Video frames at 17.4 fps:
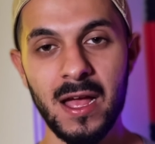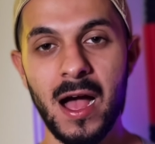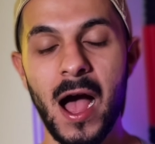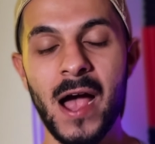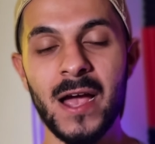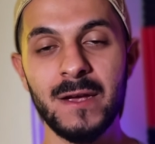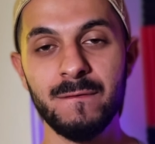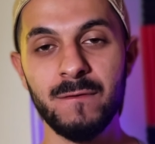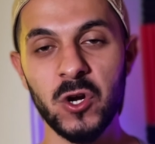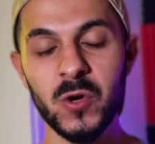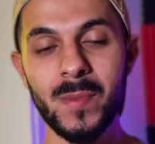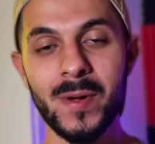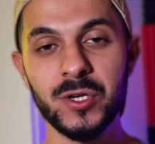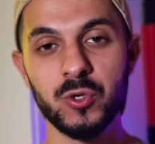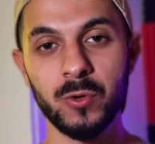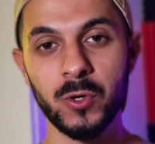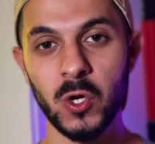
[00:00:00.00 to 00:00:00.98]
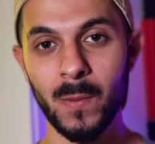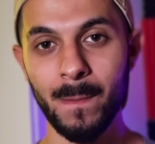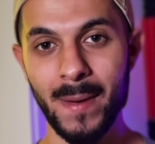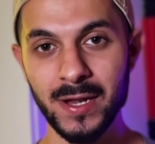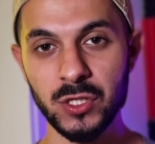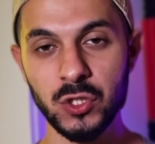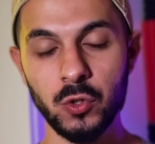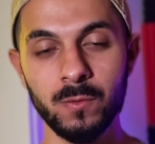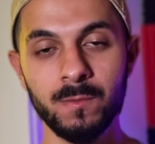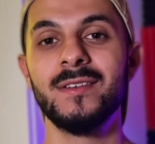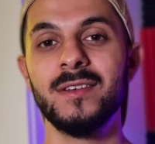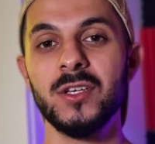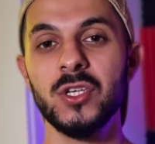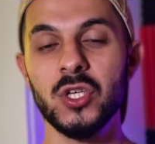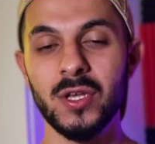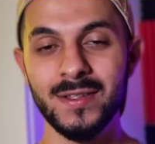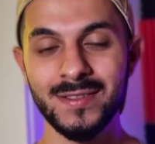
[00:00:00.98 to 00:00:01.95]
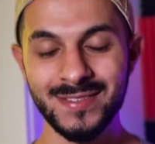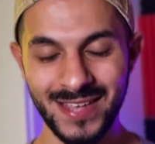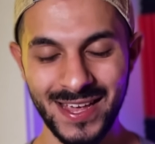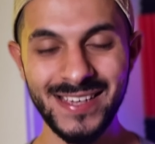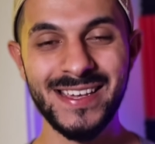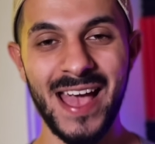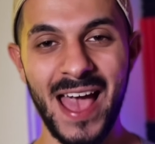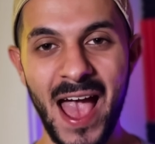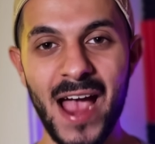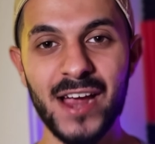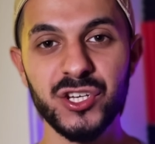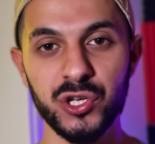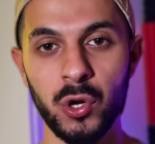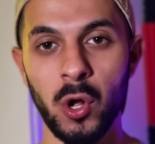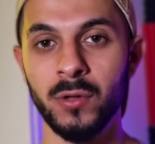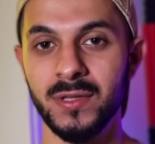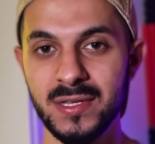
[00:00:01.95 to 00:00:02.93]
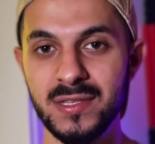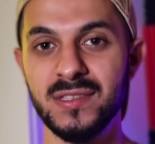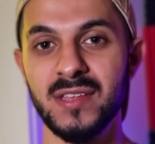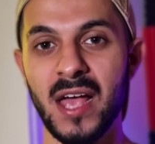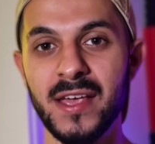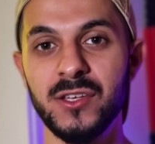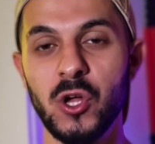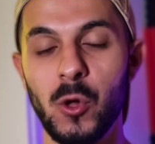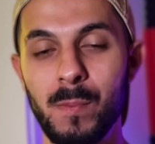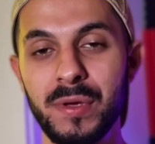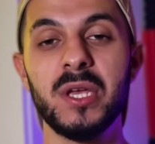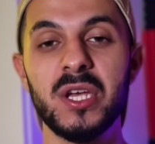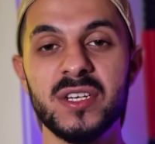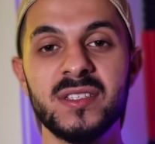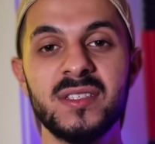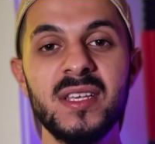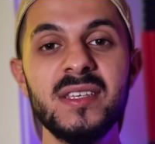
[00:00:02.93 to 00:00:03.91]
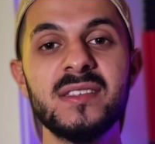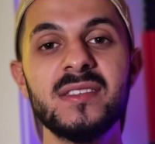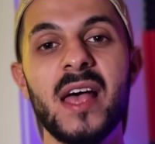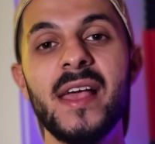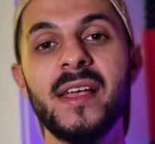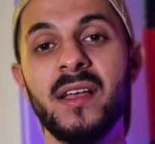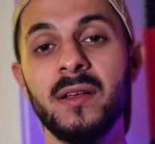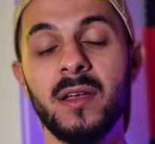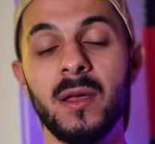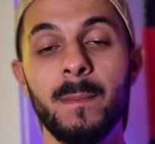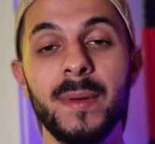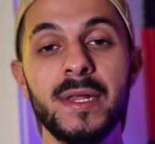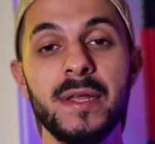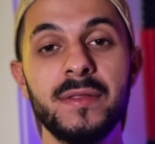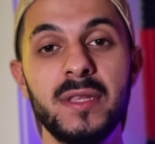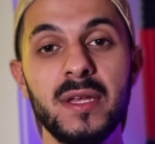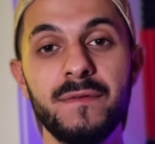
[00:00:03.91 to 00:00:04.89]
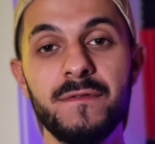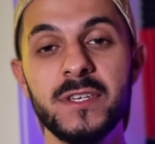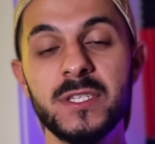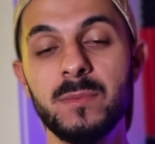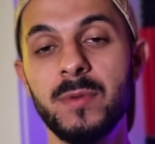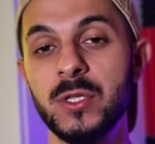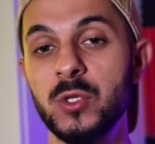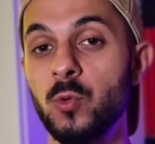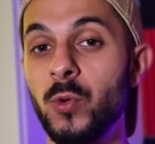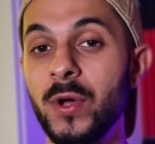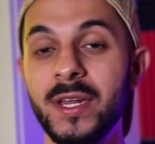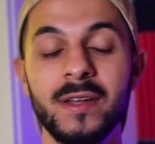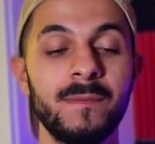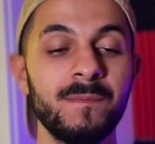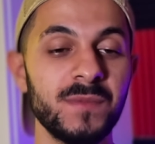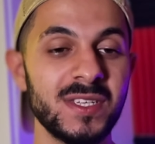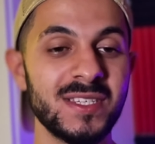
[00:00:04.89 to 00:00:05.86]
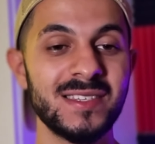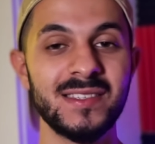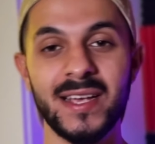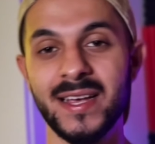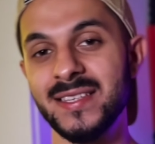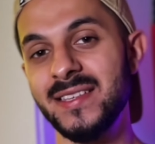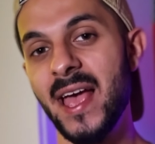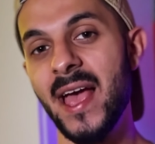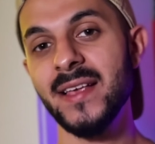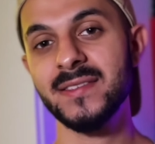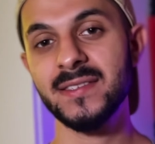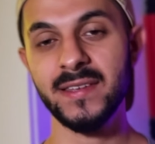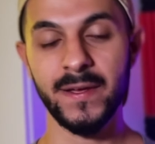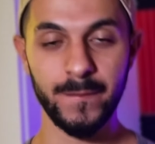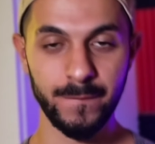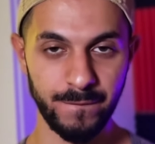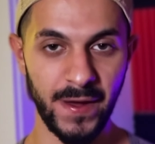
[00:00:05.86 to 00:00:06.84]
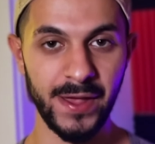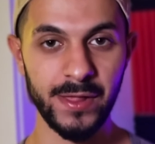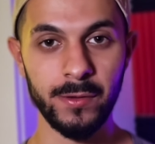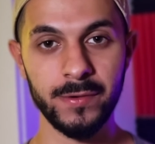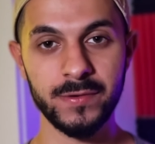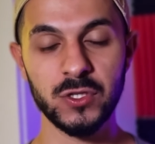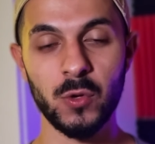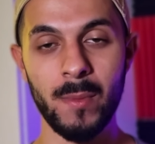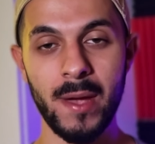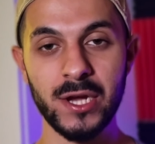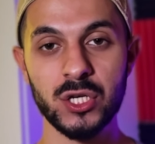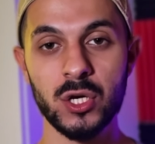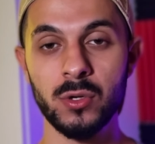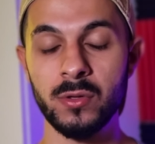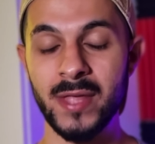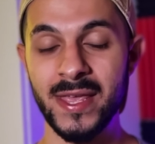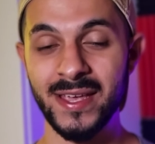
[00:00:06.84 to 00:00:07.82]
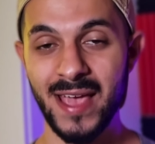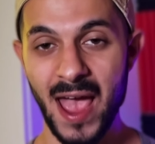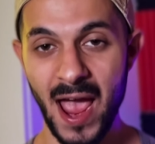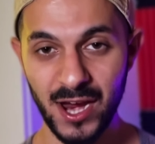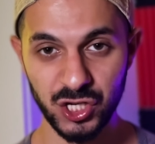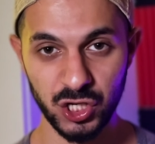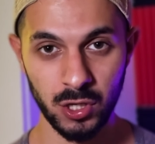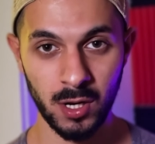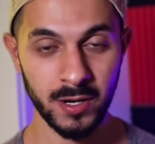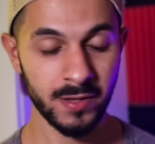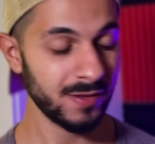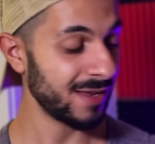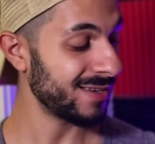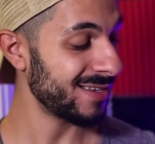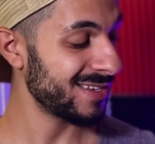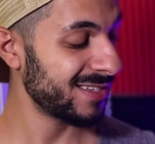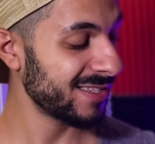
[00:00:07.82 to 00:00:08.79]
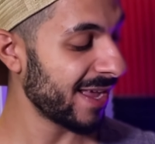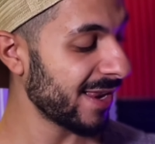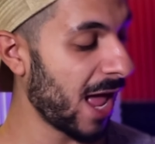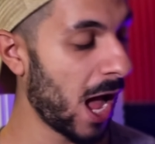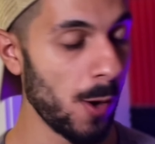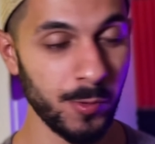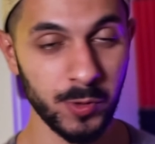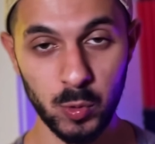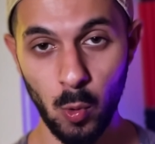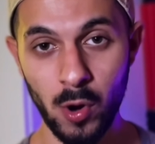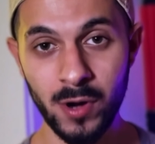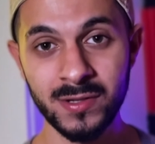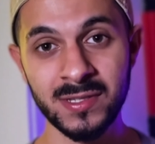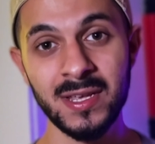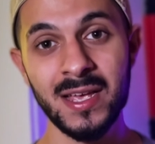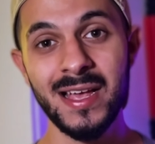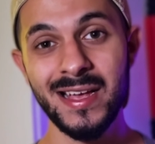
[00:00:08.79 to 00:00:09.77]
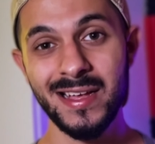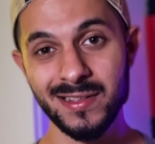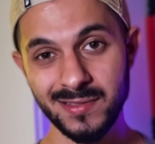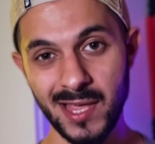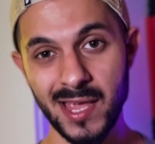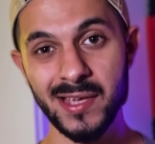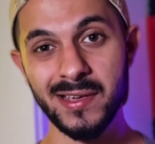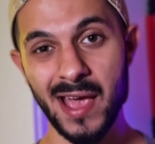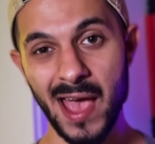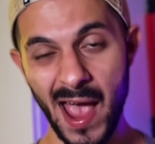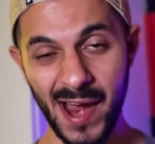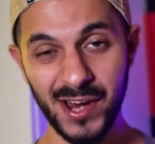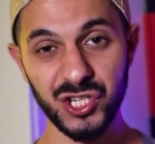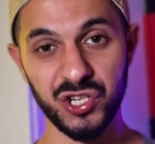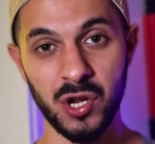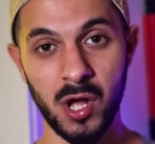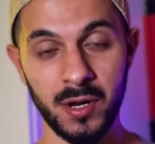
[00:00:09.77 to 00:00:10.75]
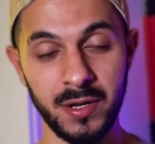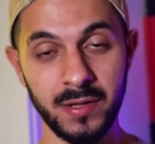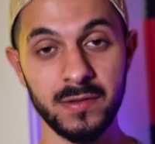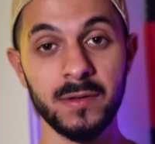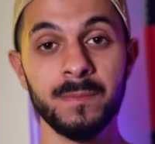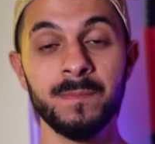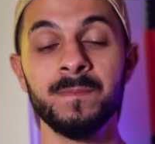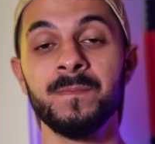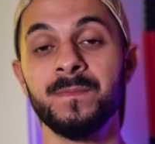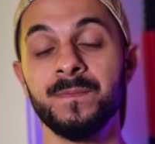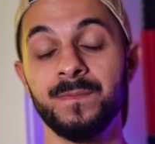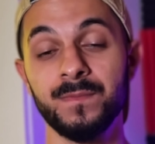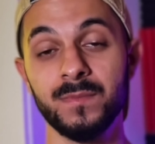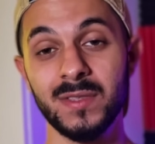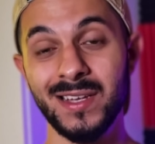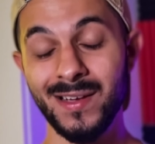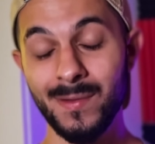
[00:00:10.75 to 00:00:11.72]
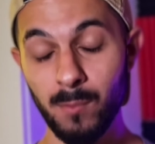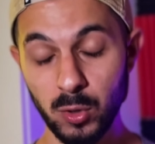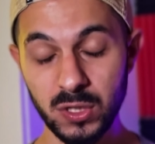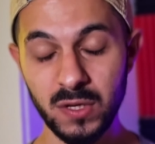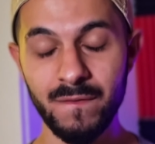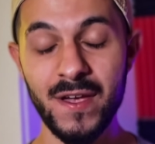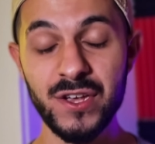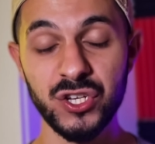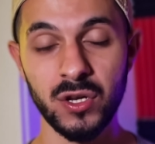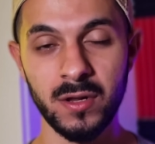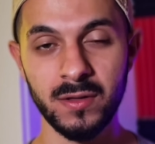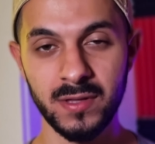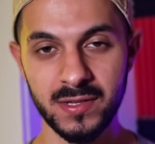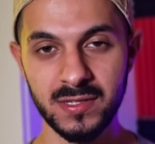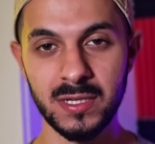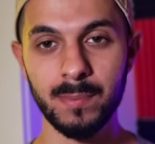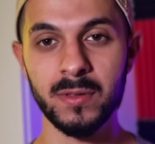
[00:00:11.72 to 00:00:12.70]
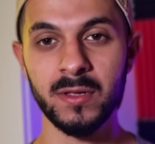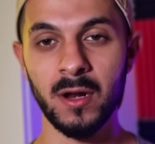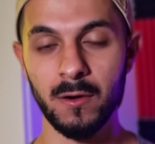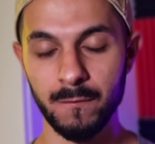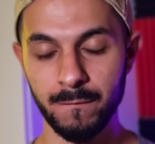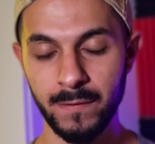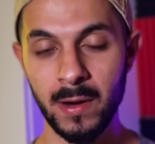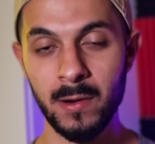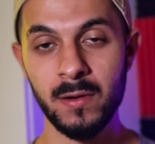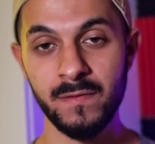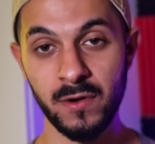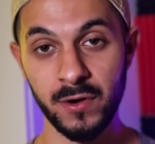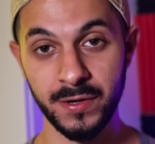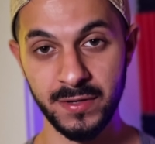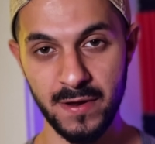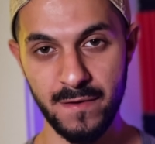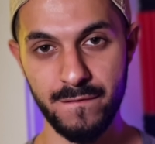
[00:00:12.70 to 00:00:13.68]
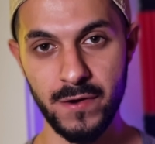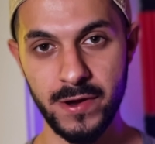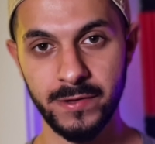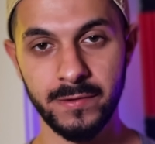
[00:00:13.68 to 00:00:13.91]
I very much recommend you to take action on this cycle, because this cycle can be the difference between success and failure. So make sure to take action on it, understand how it works, take action on it. Motivation and discipline are very, very different.